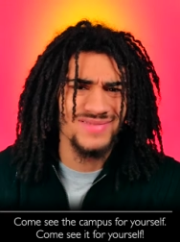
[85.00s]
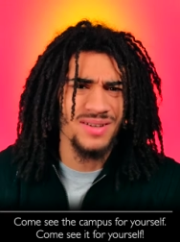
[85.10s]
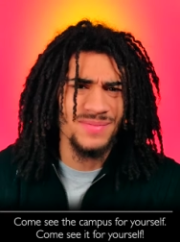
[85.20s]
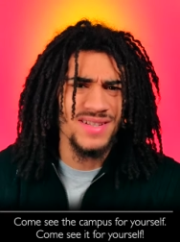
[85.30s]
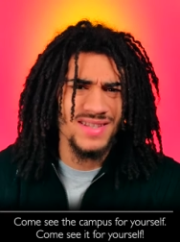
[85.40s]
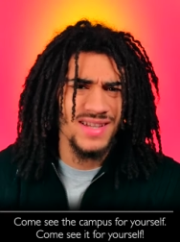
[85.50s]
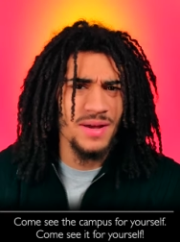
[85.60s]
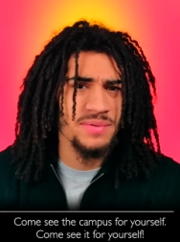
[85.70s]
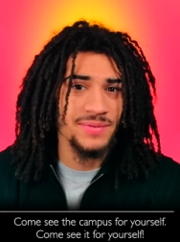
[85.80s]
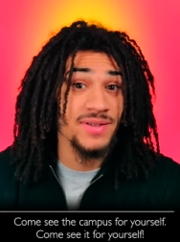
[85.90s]
Come see the
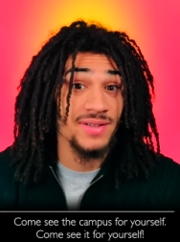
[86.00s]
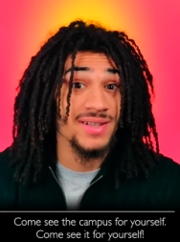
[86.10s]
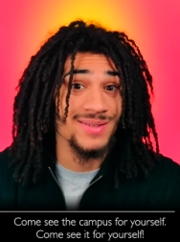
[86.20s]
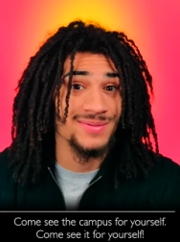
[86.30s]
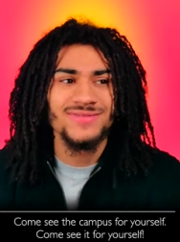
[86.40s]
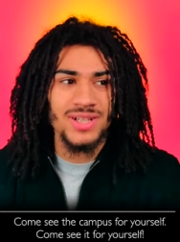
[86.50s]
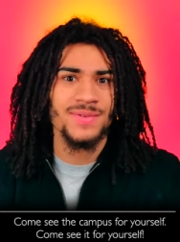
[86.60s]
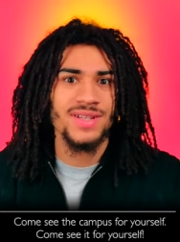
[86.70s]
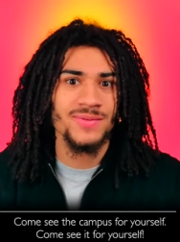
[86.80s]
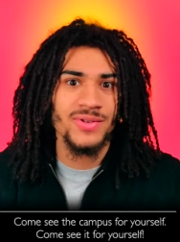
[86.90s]
campus for yourself.
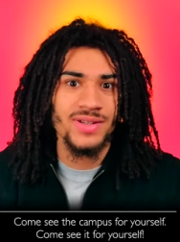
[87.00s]
Come see it for